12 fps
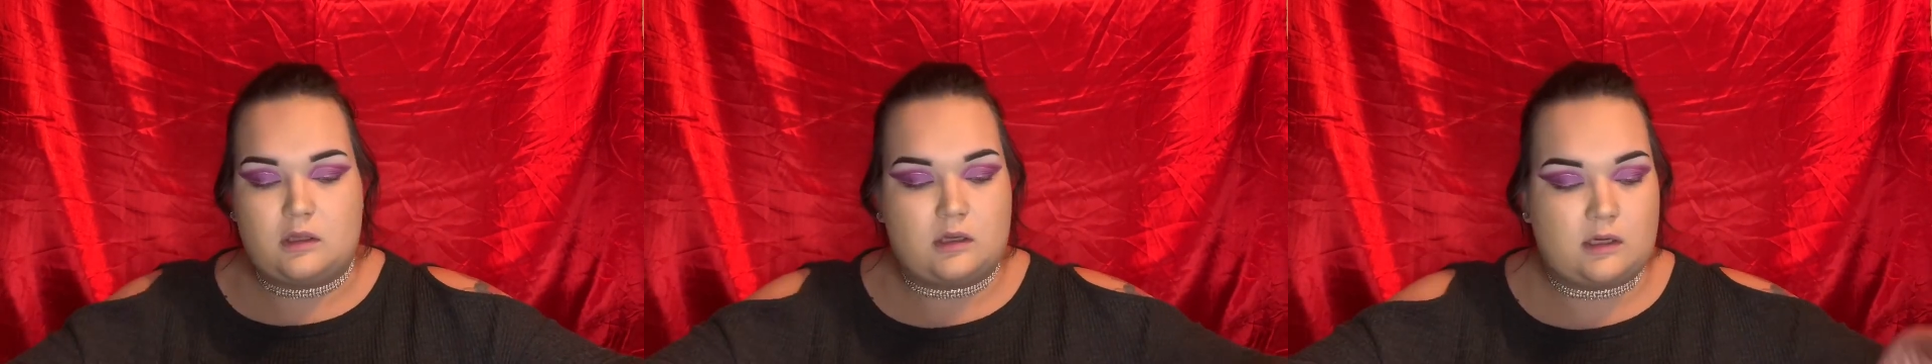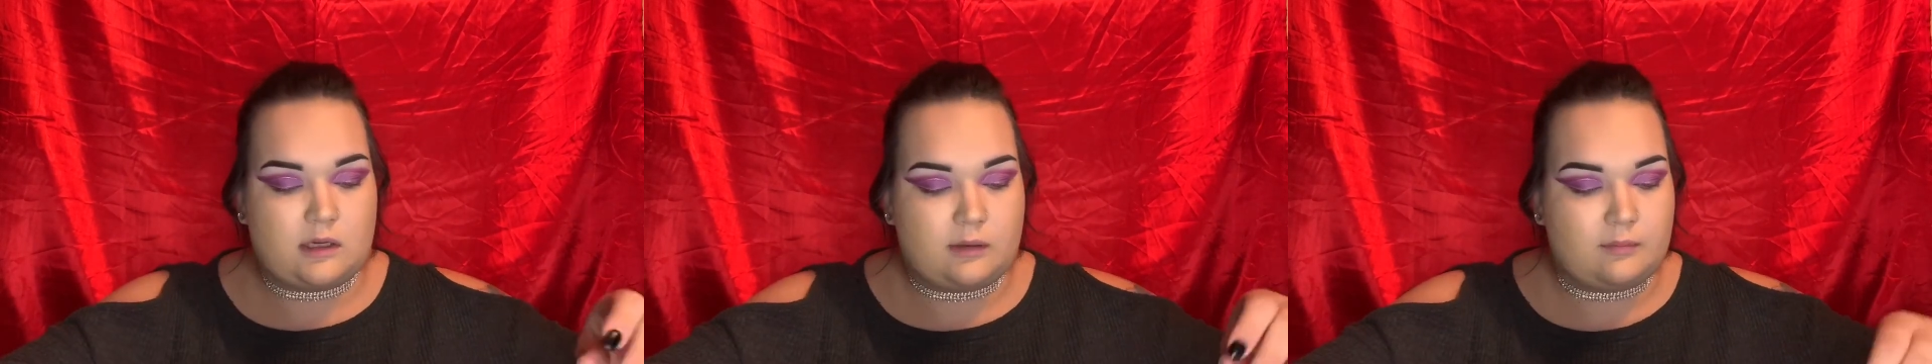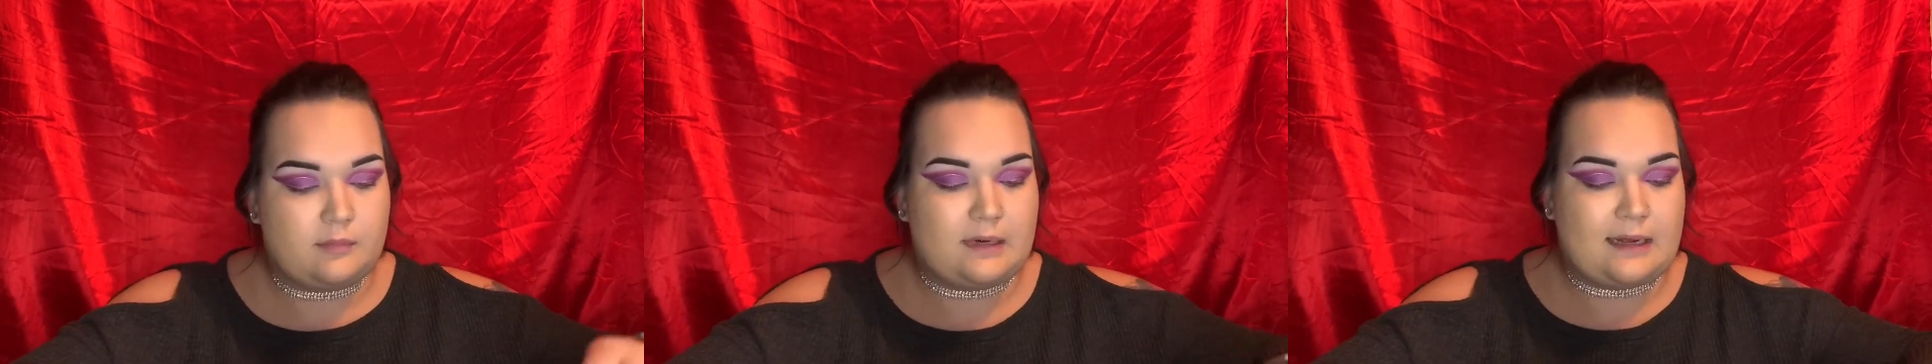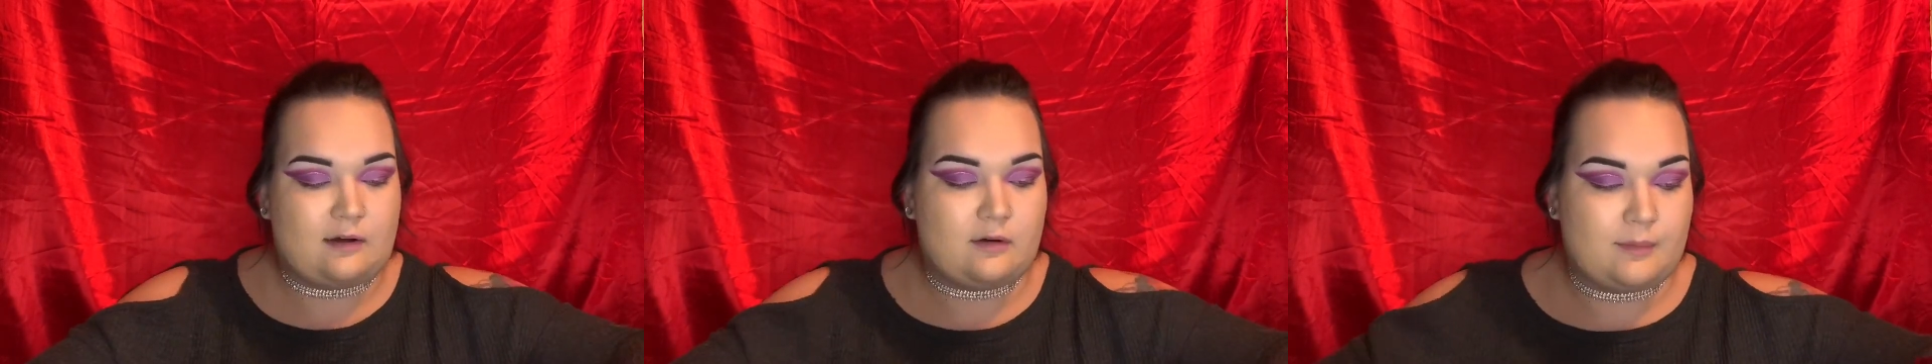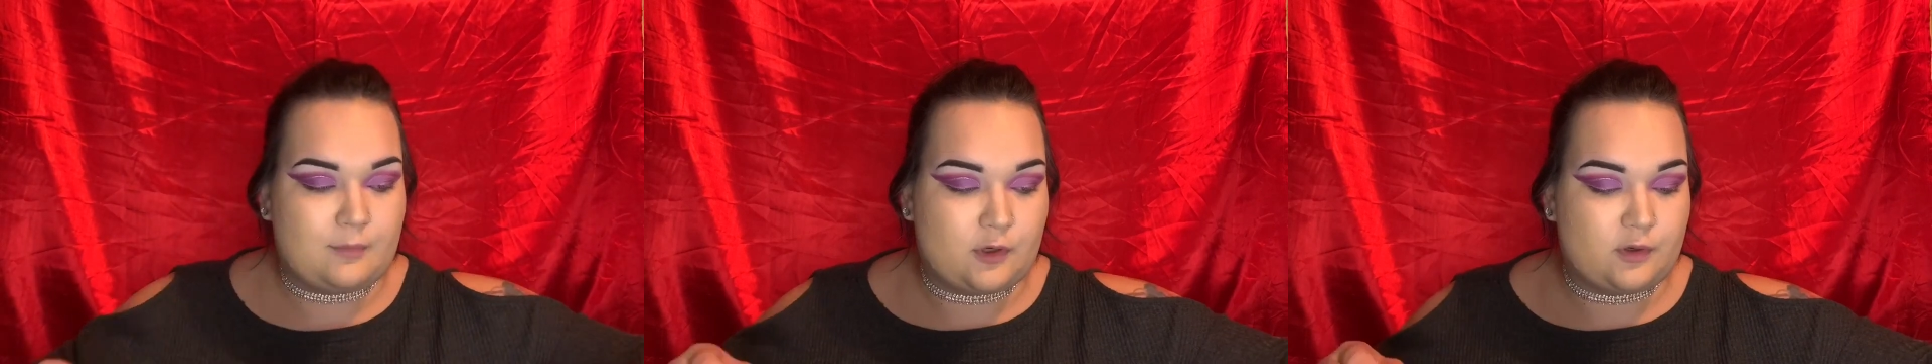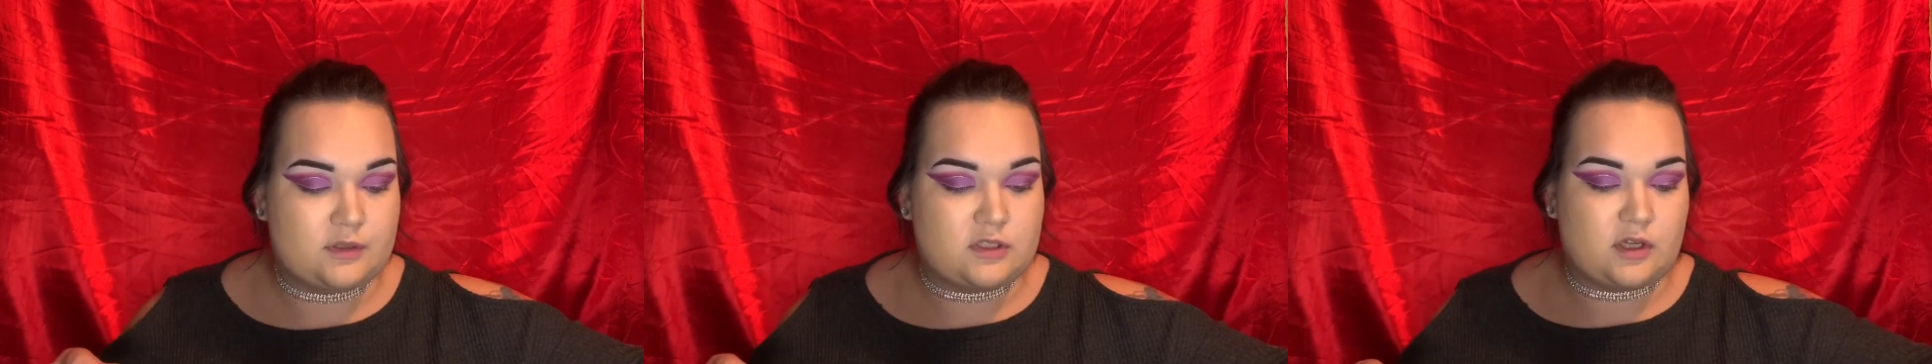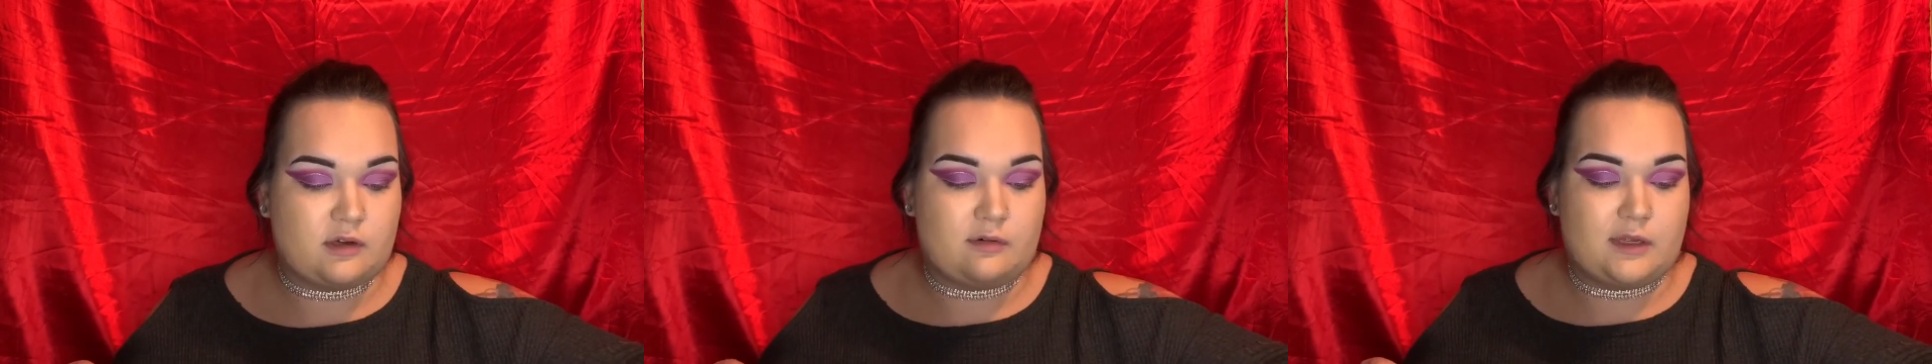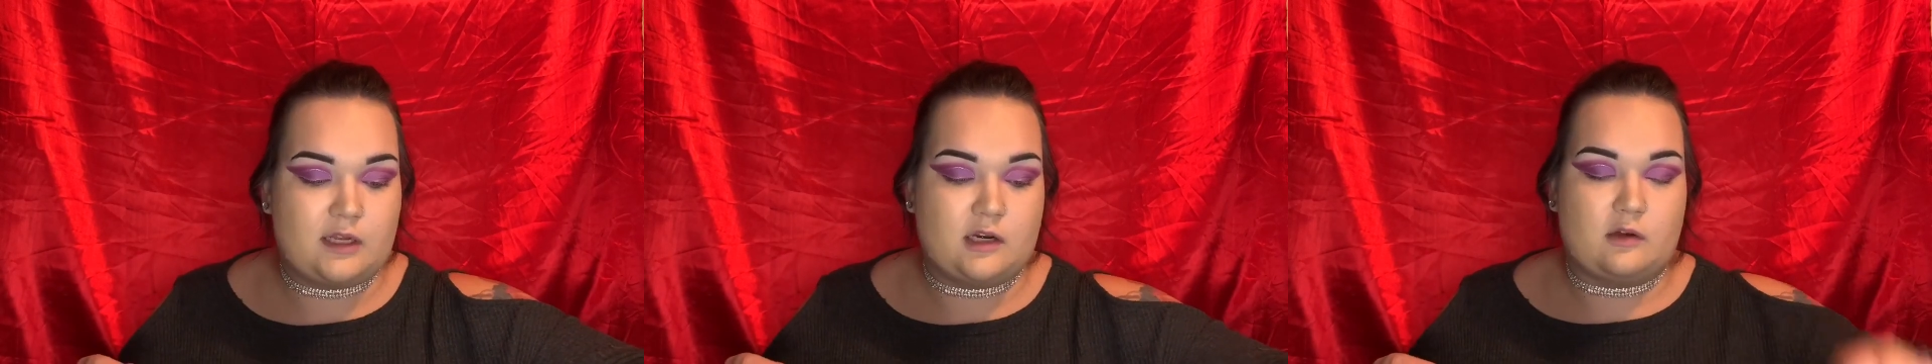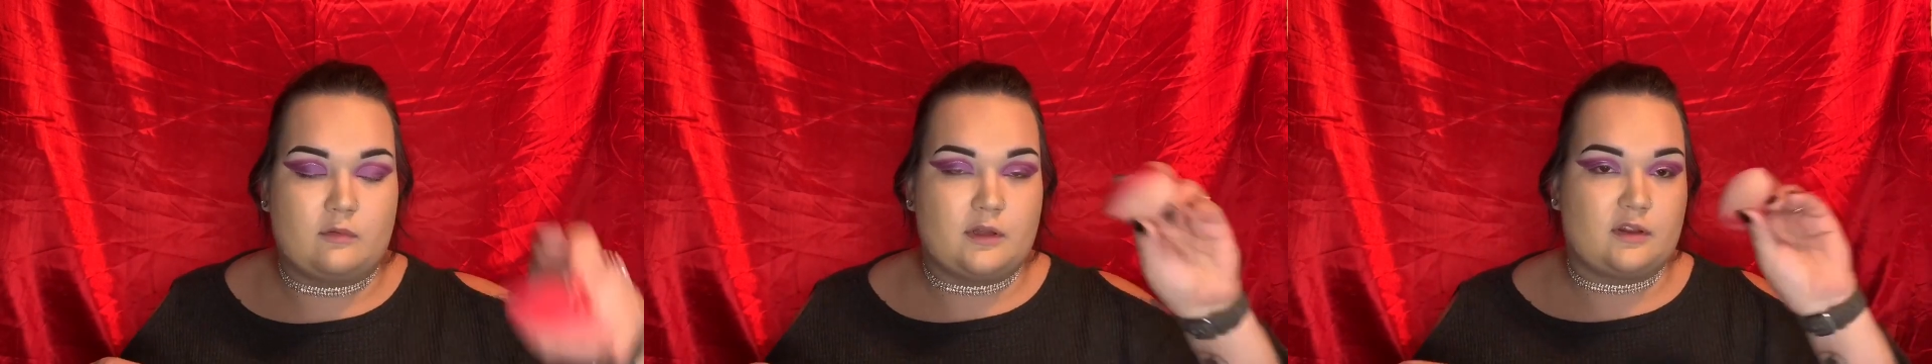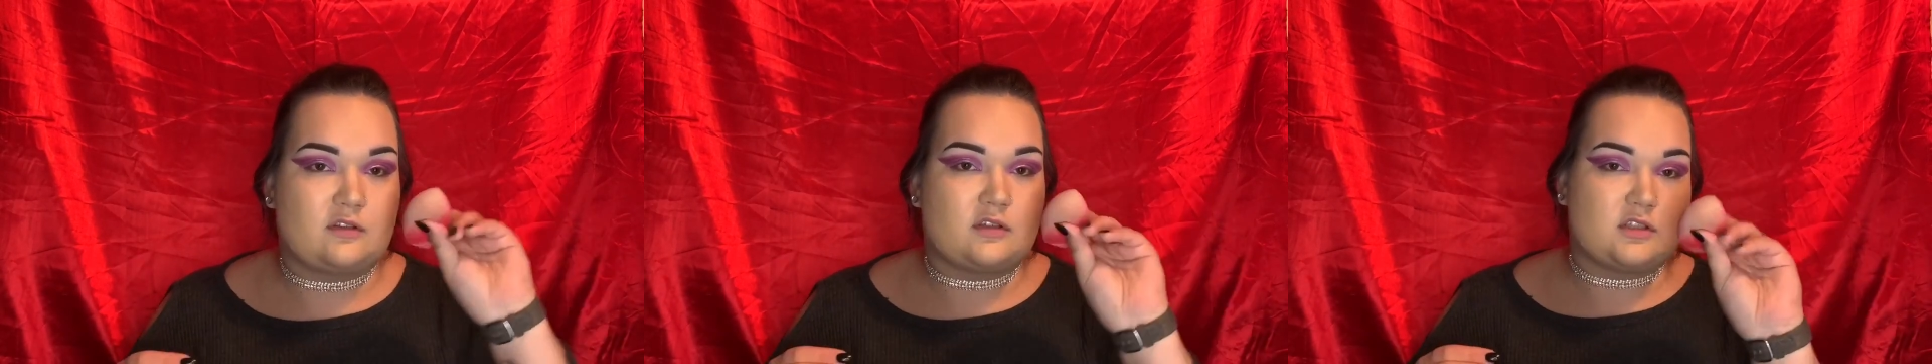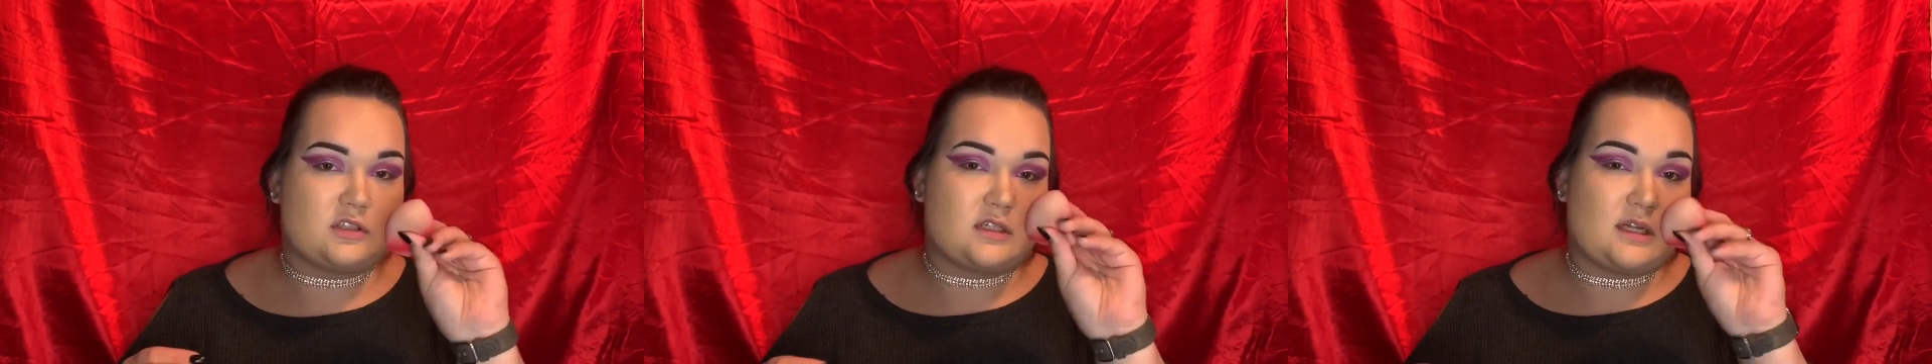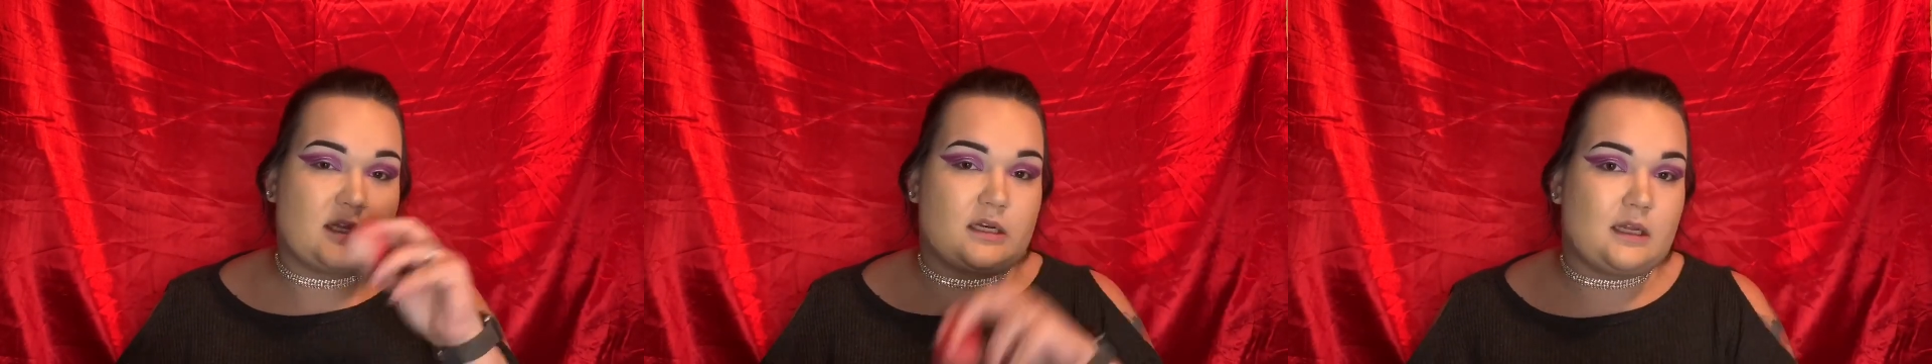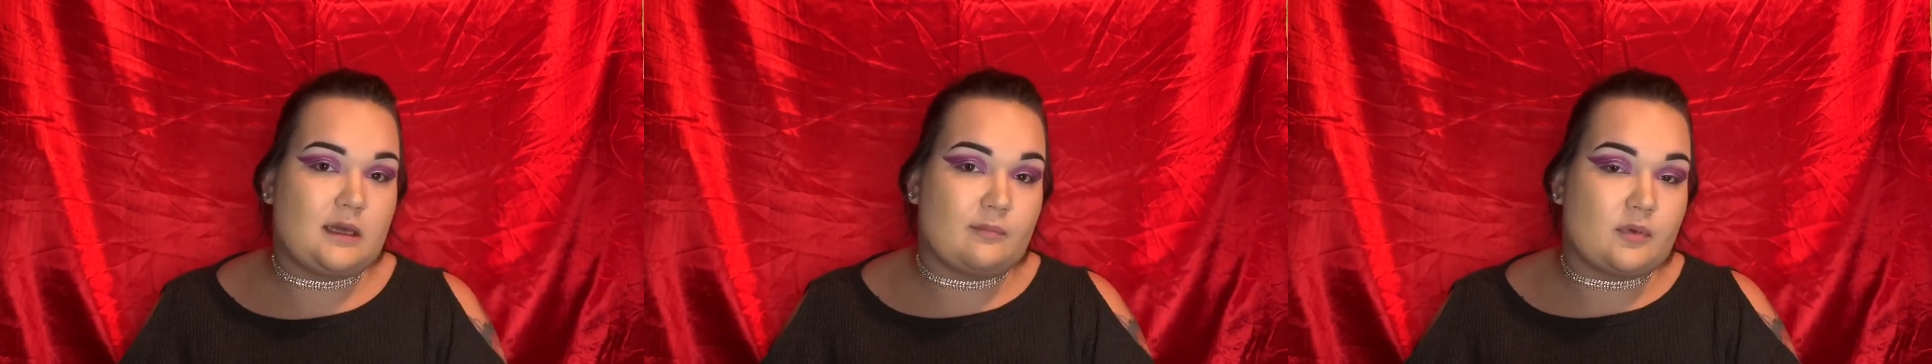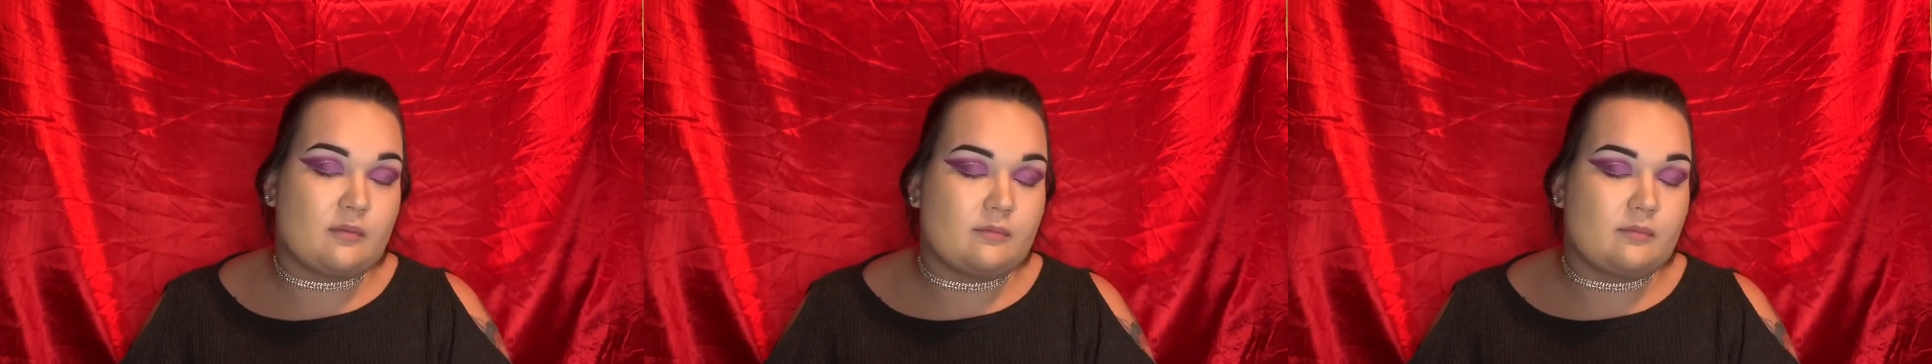Now I'm going to go in with just a damp